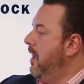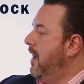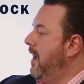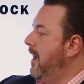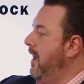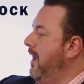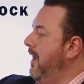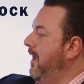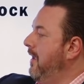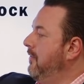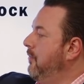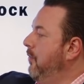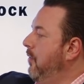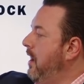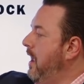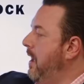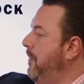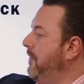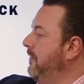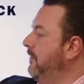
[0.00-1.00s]
And
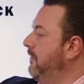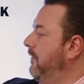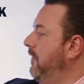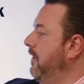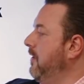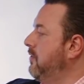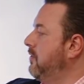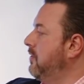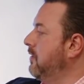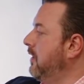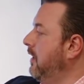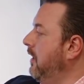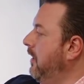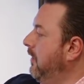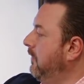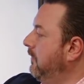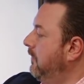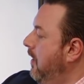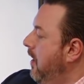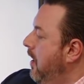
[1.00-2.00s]
what happens eventually
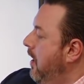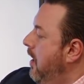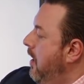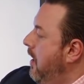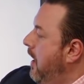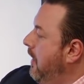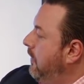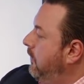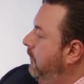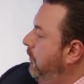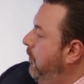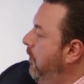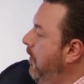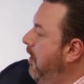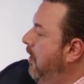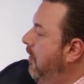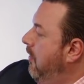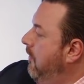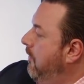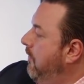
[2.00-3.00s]
is at
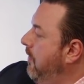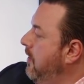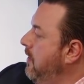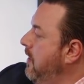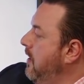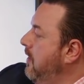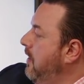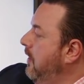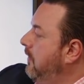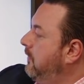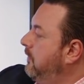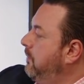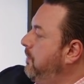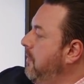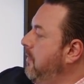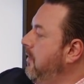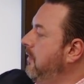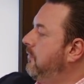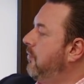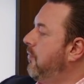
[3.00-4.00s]
12, we're going to
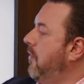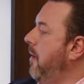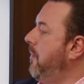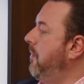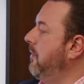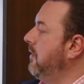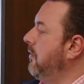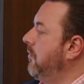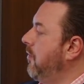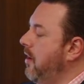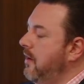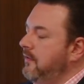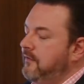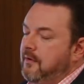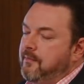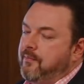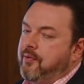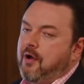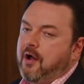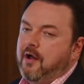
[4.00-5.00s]
experience rapidly
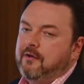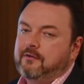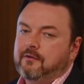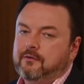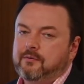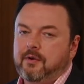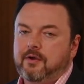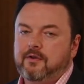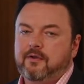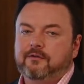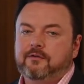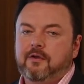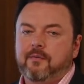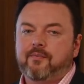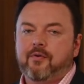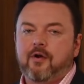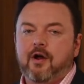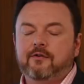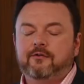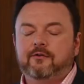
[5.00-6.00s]
rising prices. We're going to see
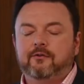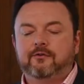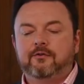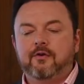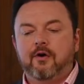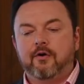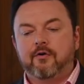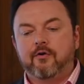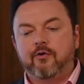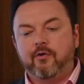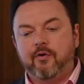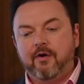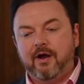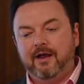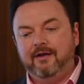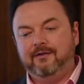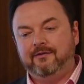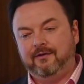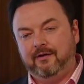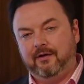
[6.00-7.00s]
prices go
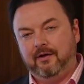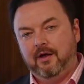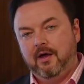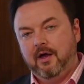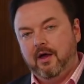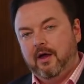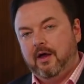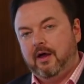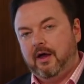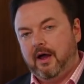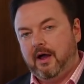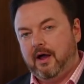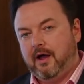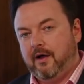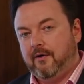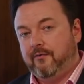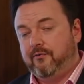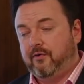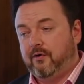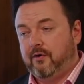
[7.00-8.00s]
crazy
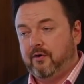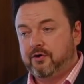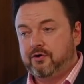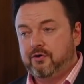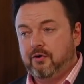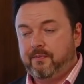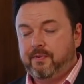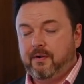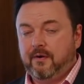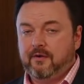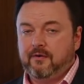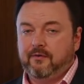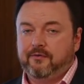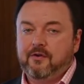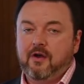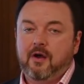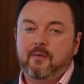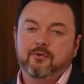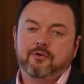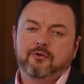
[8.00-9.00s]
for a short period of
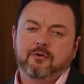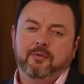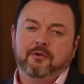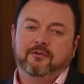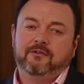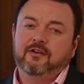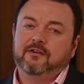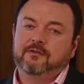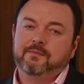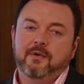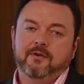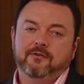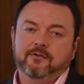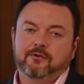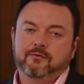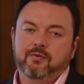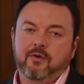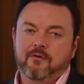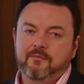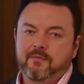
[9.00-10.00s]
time, which could be 6 months
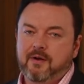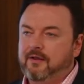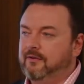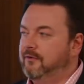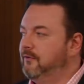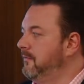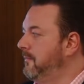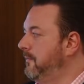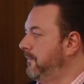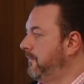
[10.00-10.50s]
or 12 months.